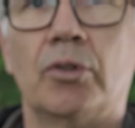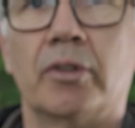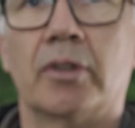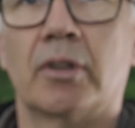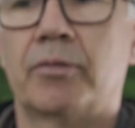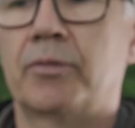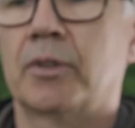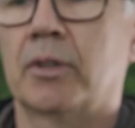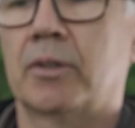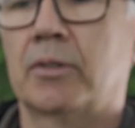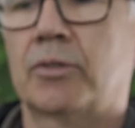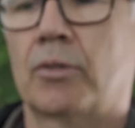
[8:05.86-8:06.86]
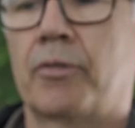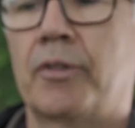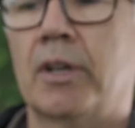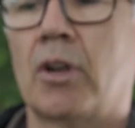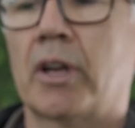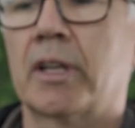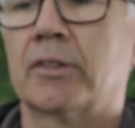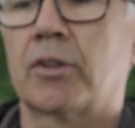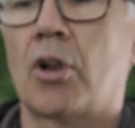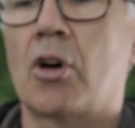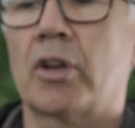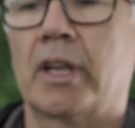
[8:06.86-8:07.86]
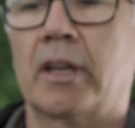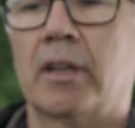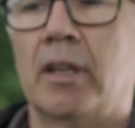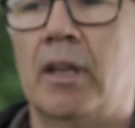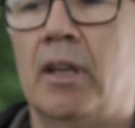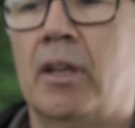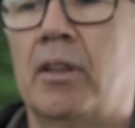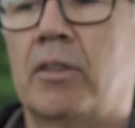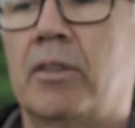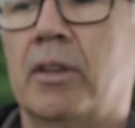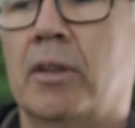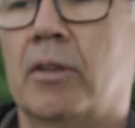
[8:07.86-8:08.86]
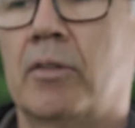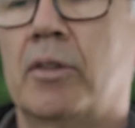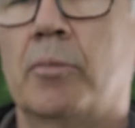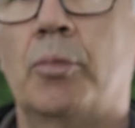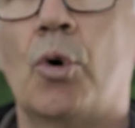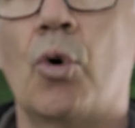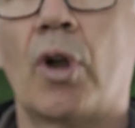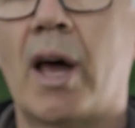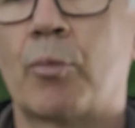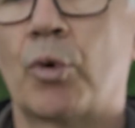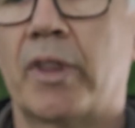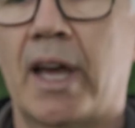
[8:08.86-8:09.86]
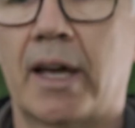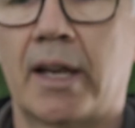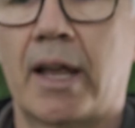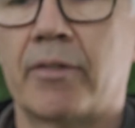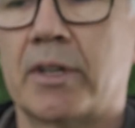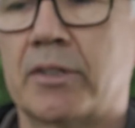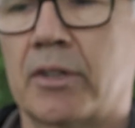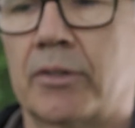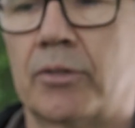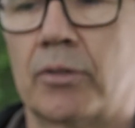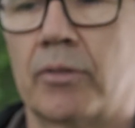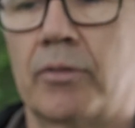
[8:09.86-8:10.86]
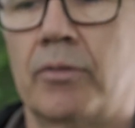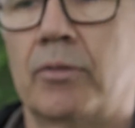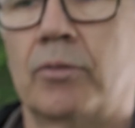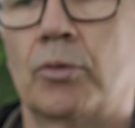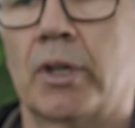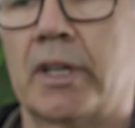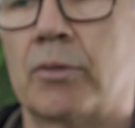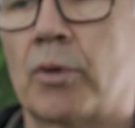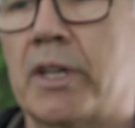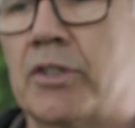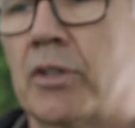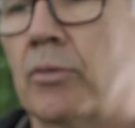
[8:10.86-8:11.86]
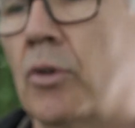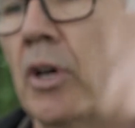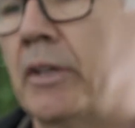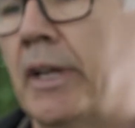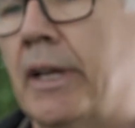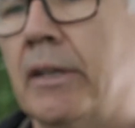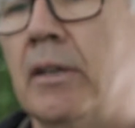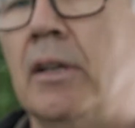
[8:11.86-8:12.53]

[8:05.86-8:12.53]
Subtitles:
and I sort of feel like it's locking the ball up without having to sort of really wrench it right down.